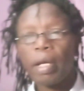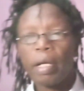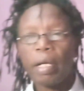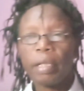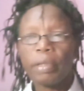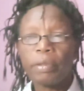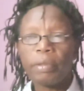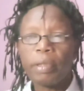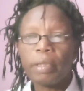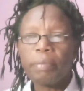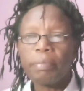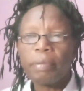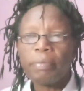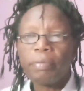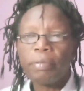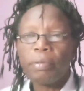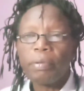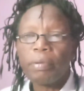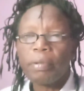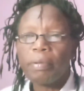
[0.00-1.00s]
Actually,
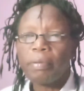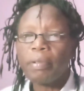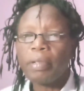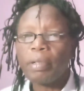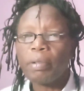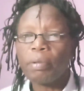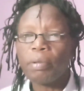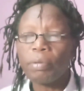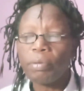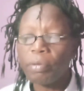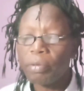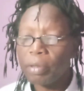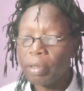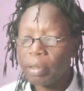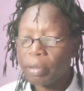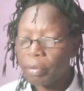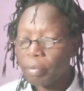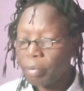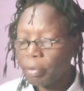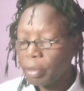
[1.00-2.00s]
before you can go to
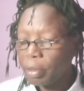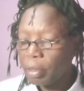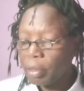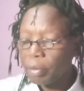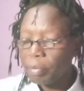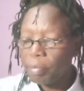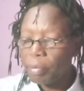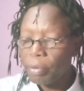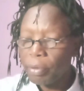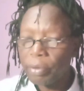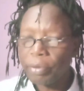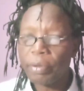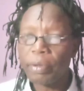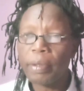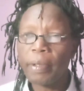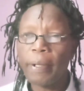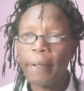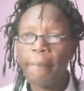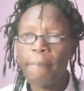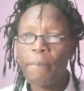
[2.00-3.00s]
this
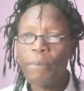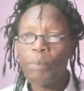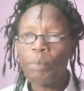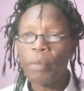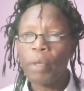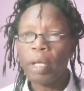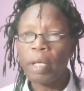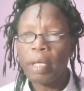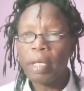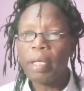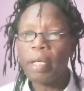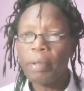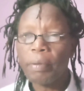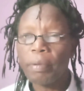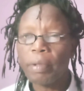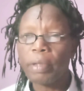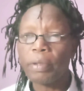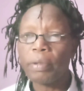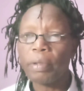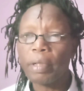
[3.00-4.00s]
boson, here
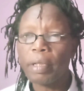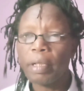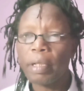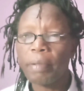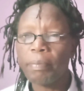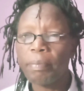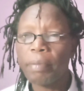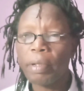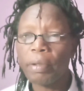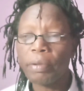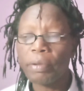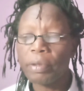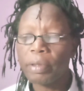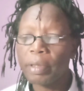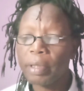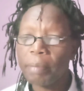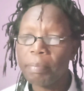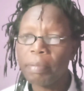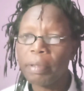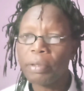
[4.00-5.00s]
we are talking about
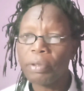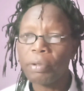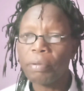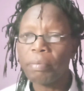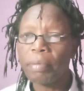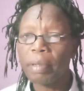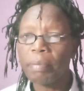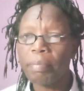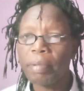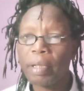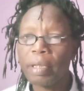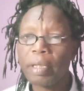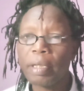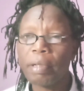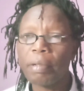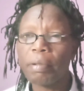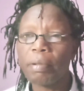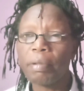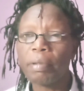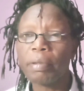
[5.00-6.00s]
subatomic
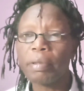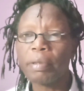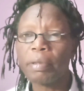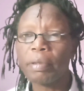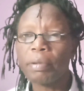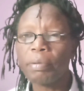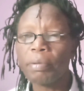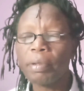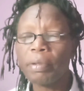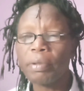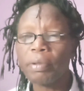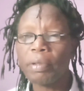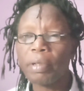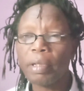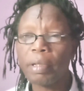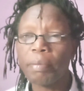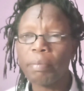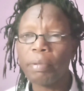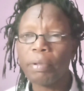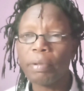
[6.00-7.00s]
particles. We are
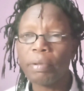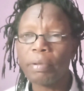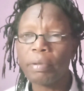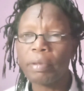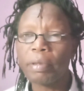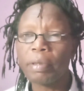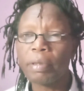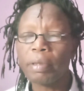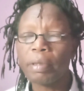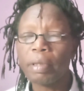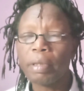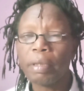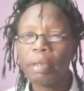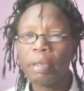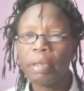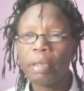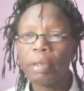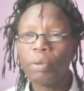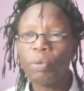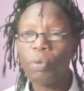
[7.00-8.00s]
talking about
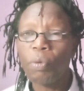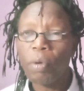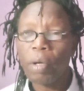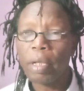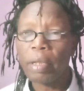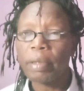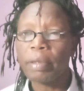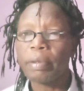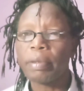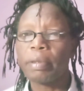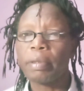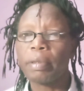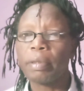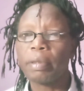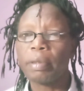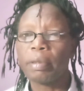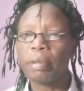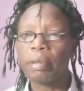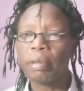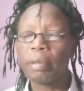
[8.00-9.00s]
quarks.
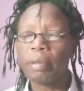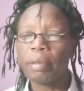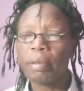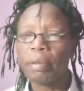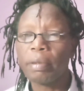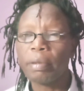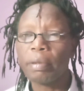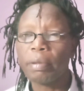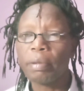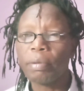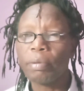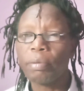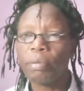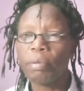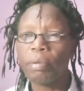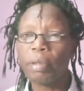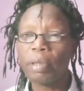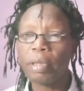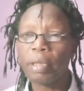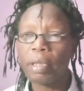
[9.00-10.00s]

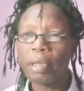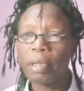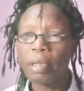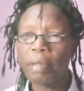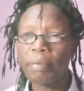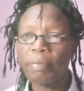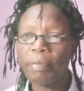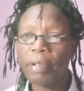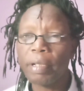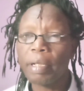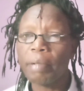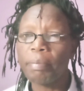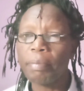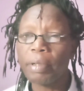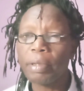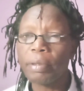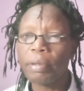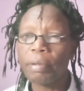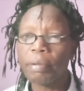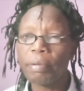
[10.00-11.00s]
What are the
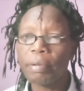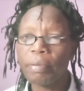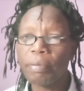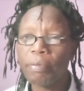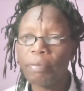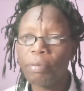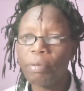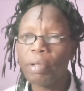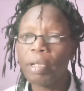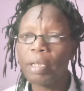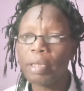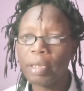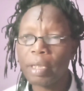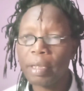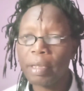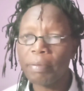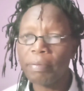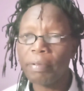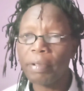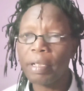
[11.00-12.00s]
fundamental quarks? Are
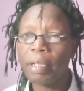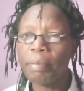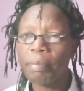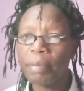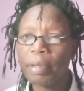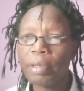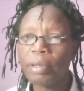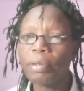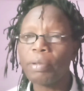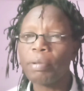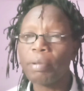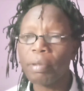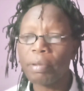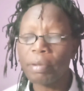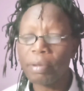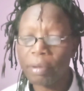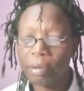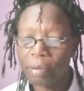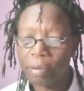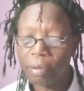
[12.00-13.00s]
the
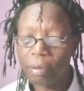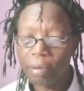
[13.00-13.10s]
fundamentals,